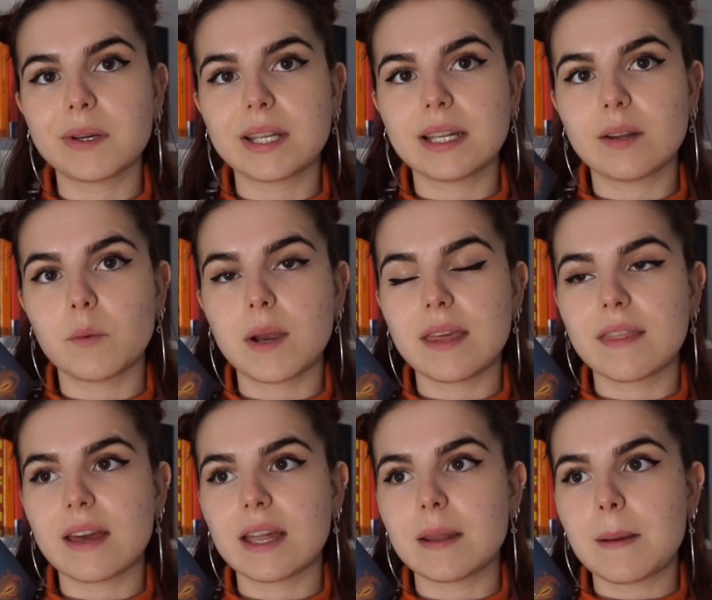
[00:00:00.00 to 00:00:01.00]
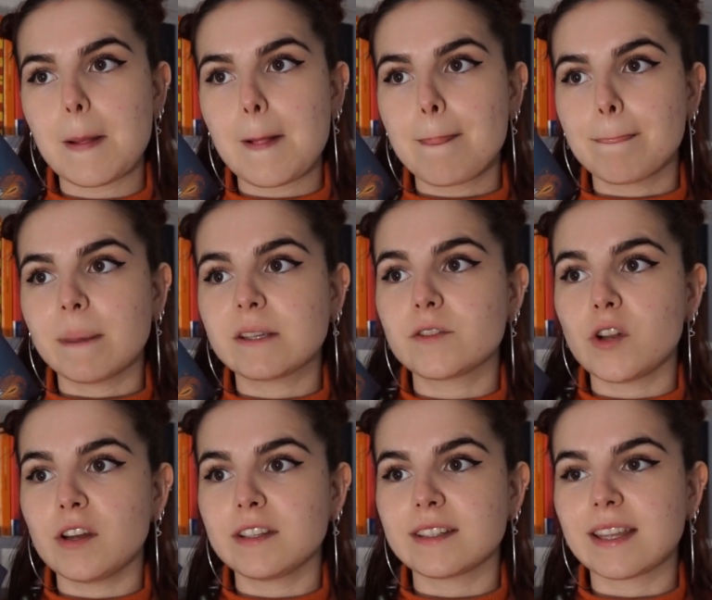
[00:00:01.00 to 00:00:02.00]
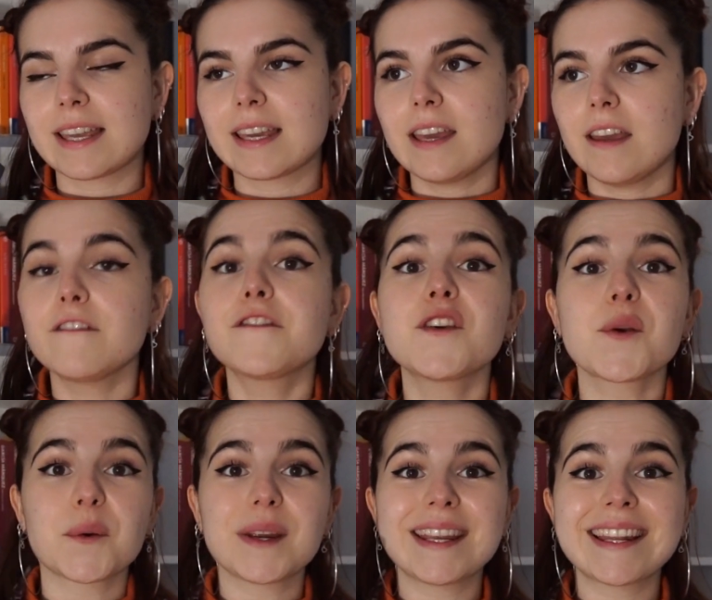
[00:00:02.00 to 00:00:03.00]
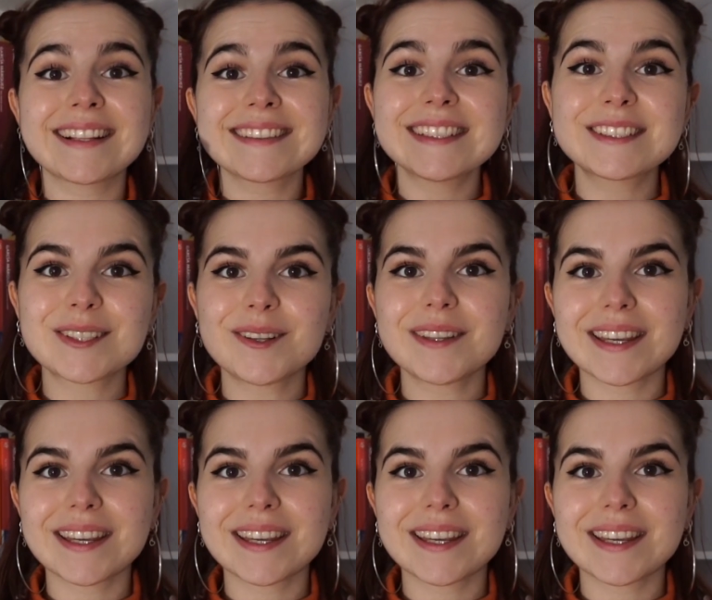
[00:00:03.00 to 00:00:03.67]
but in a way that is not like infuriatingly so,